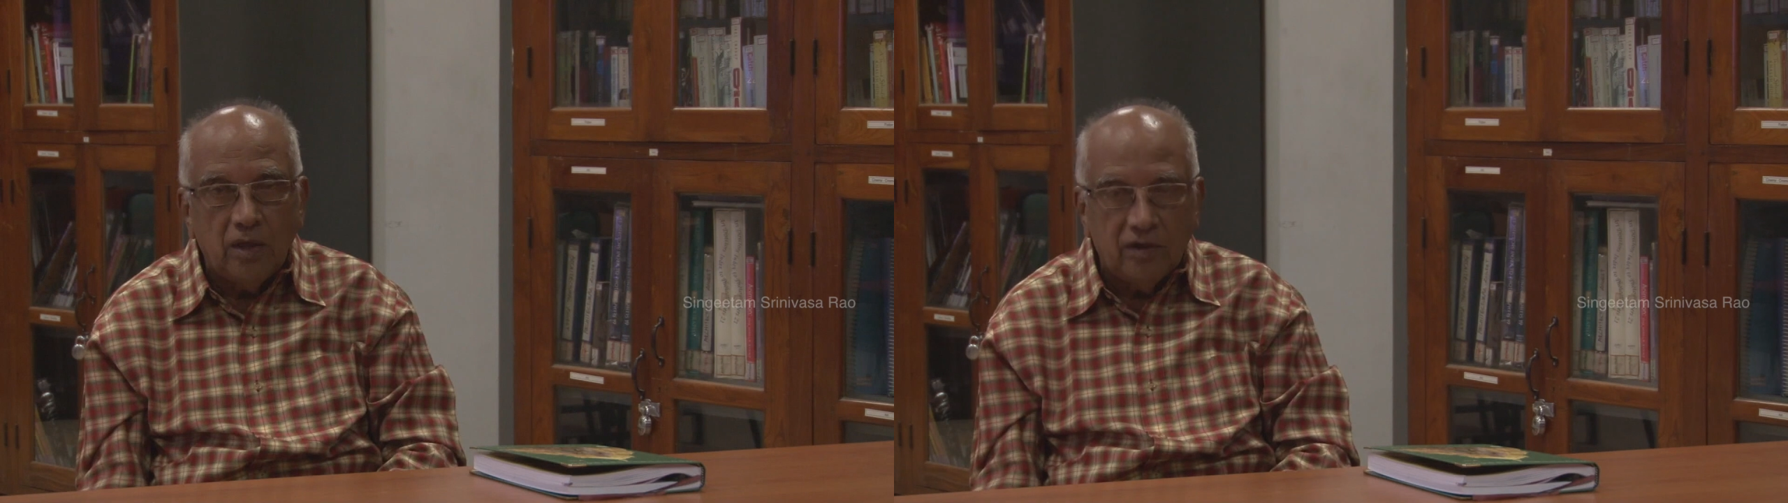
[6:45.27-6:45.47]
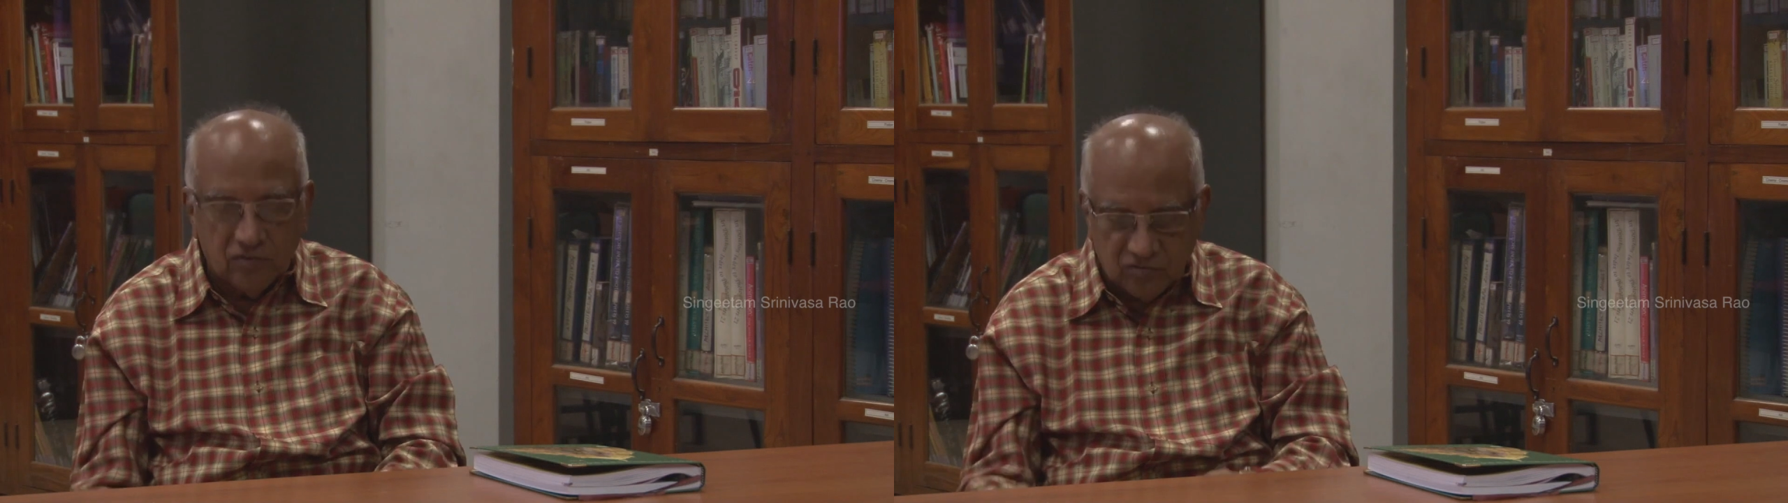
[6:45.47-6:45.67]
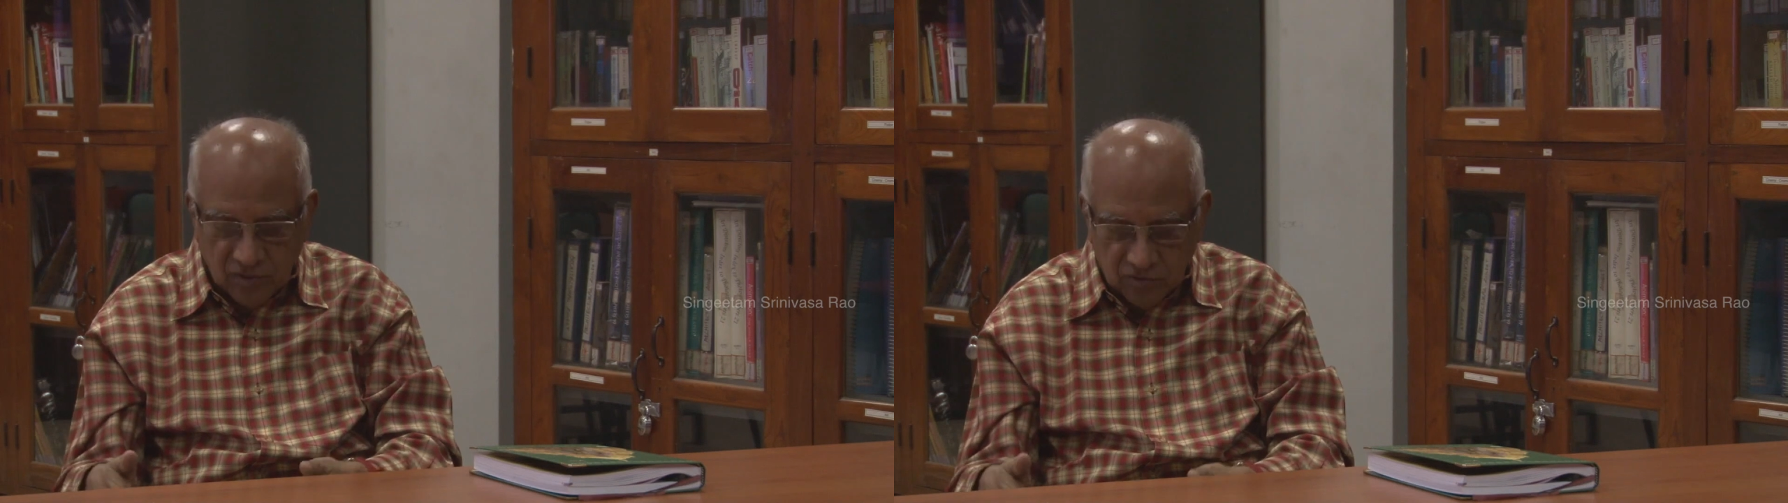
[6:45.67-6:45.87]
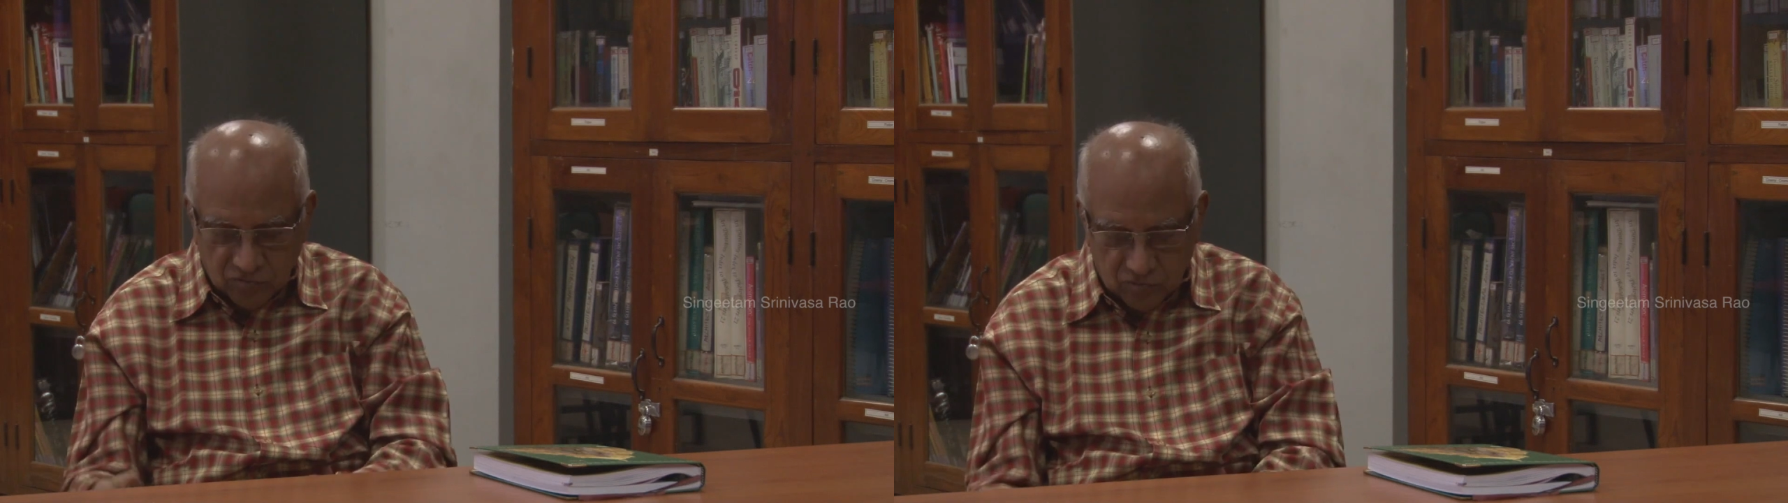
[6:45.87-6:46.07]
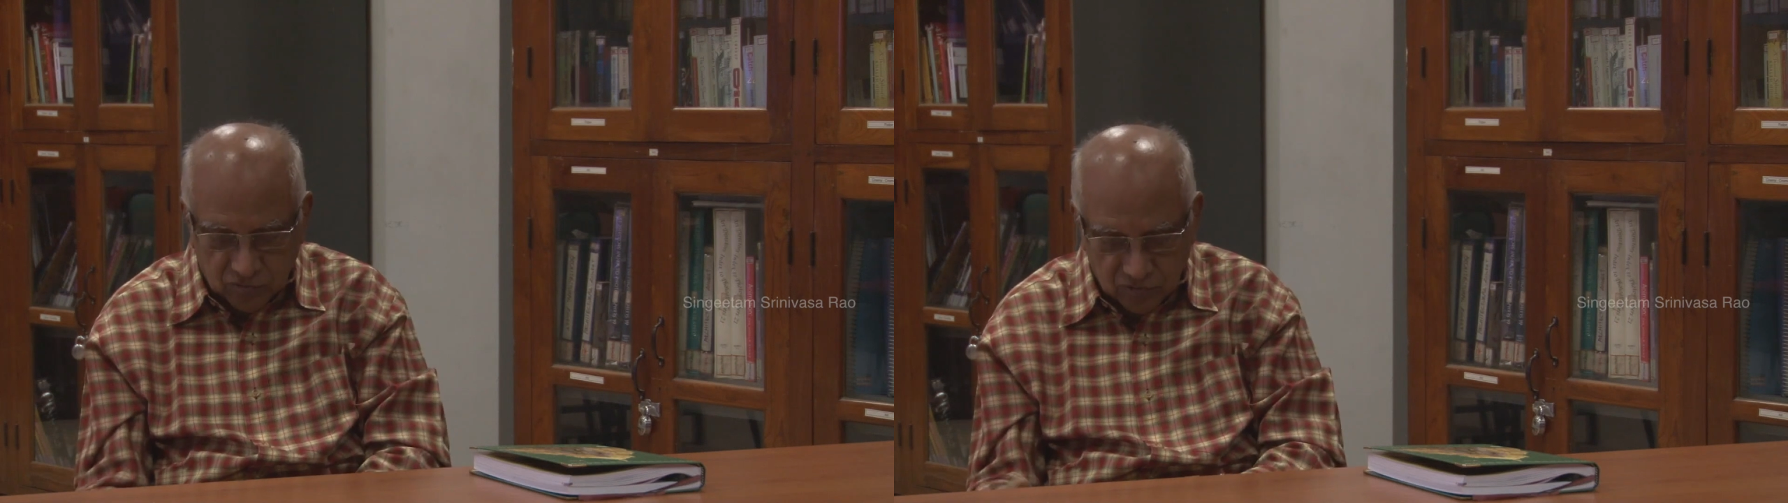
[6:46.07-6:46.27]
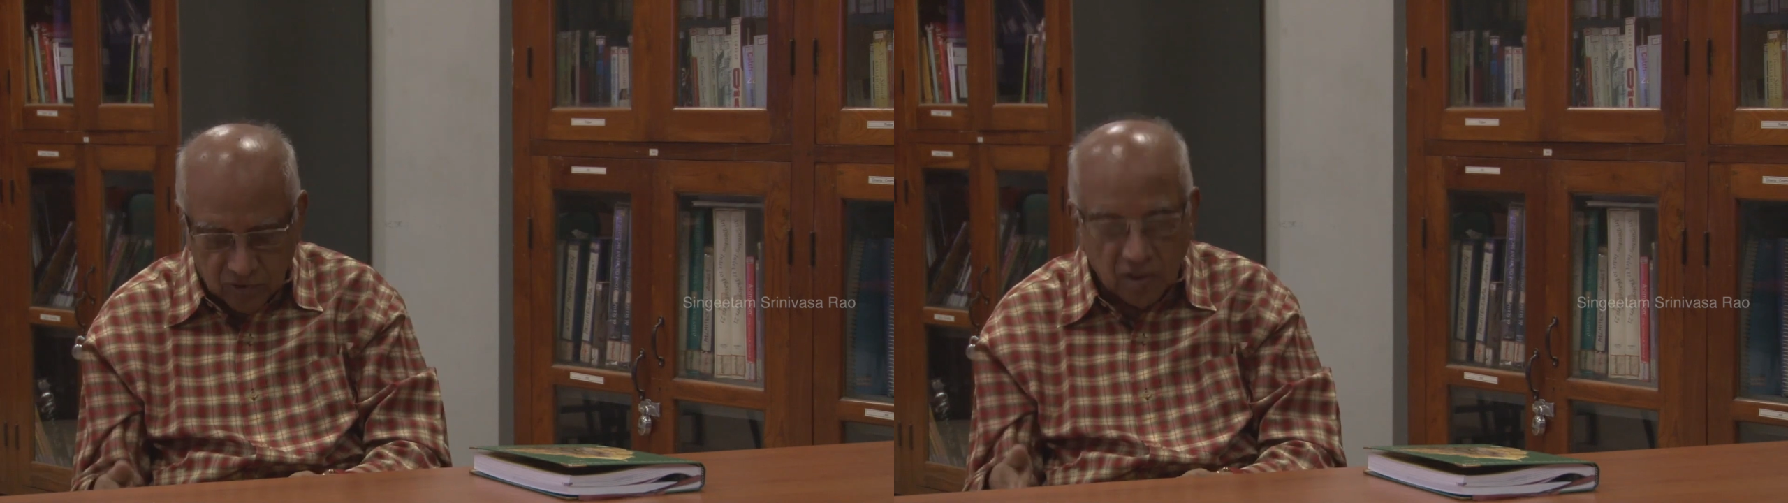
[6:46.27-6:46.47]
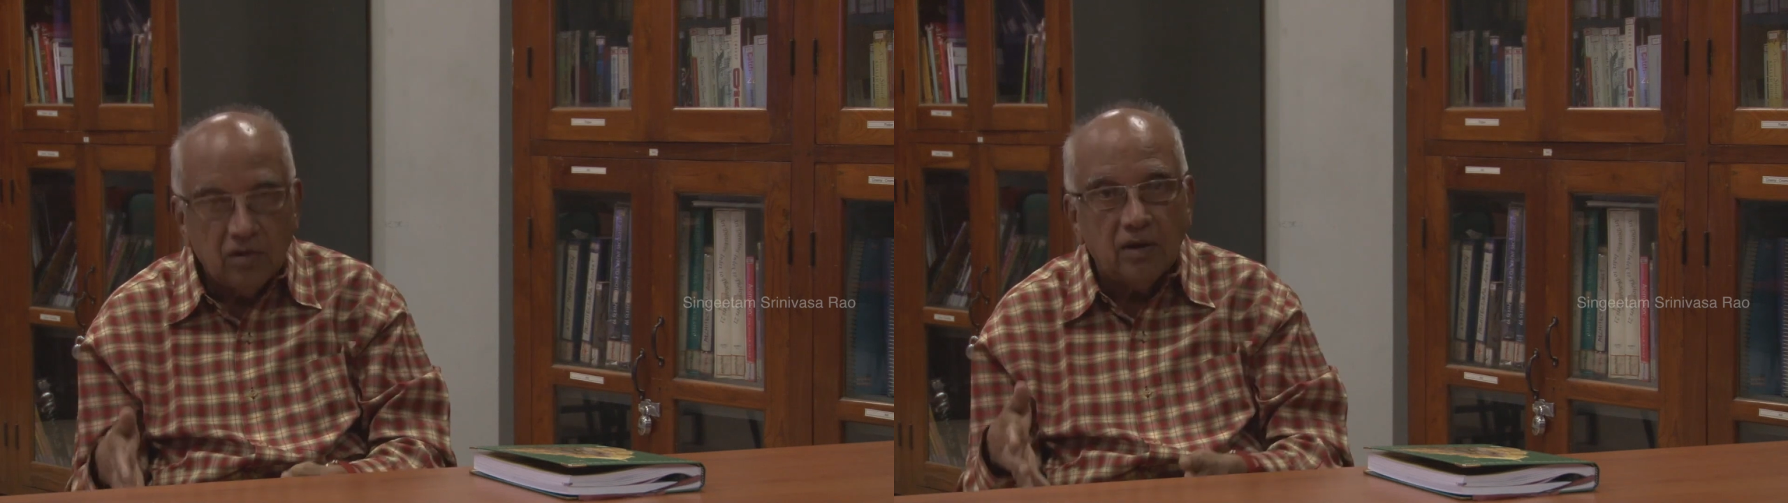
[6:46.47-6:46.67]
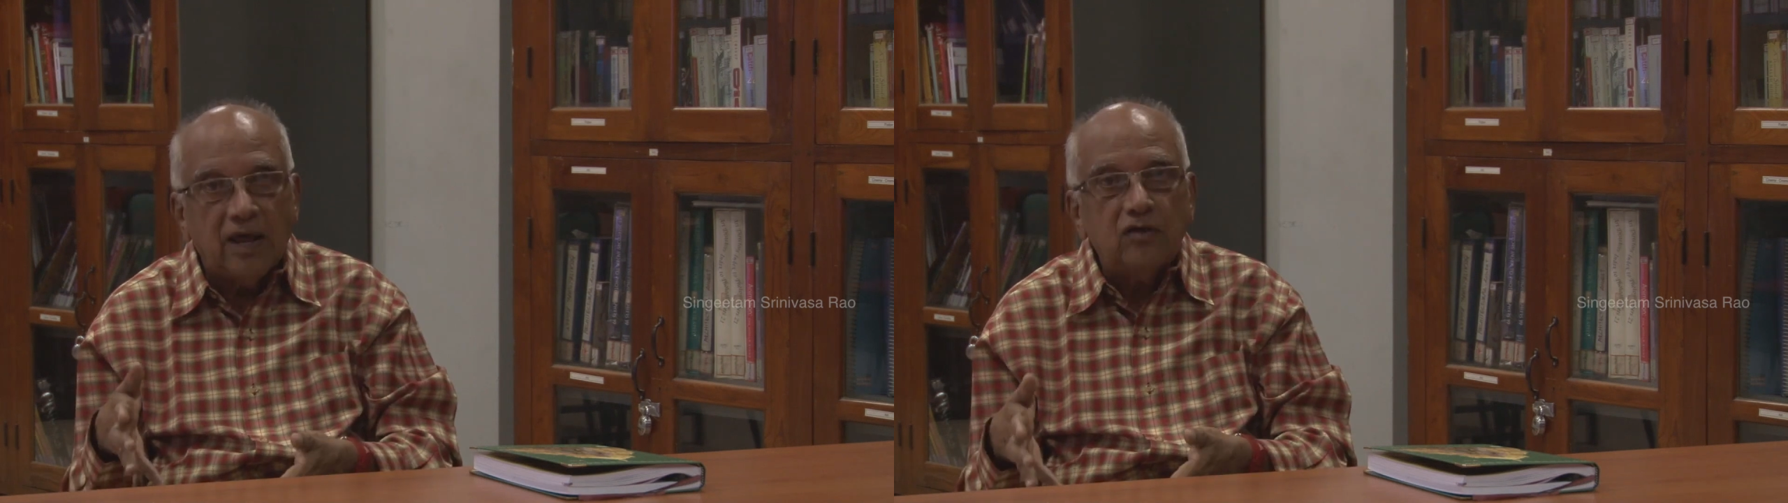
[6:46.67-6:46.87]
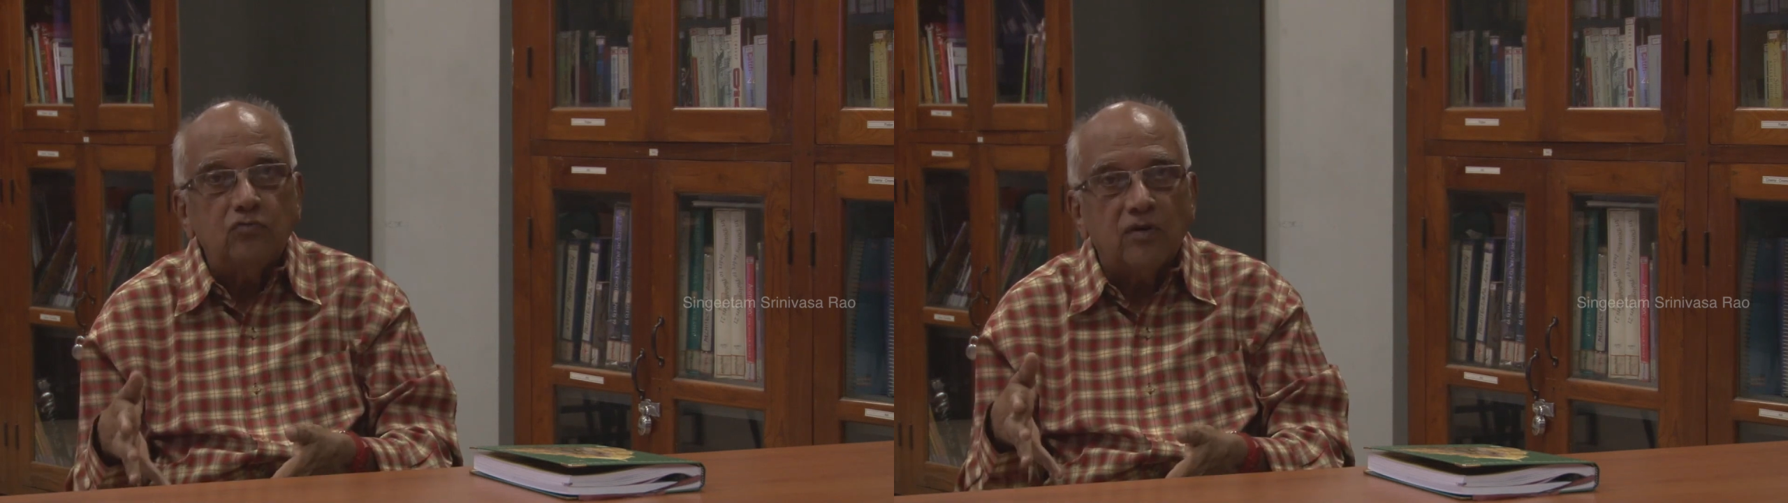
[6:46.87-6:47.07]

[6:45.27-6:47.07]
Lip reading: His legs